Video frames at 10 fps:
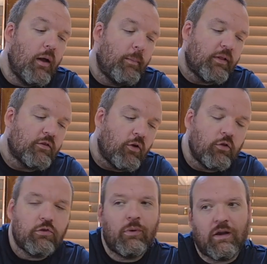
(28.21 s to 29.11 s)
But there's
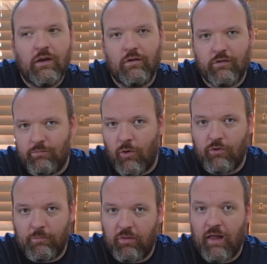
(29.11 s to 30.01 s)
also an endless
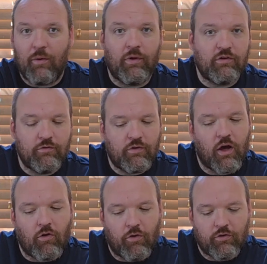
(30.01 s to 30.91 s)
mode to play once you've
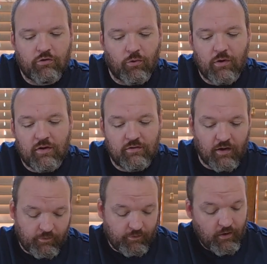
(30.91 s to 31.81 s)
done all the story
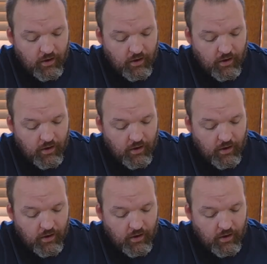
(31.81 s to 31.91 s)
stuff.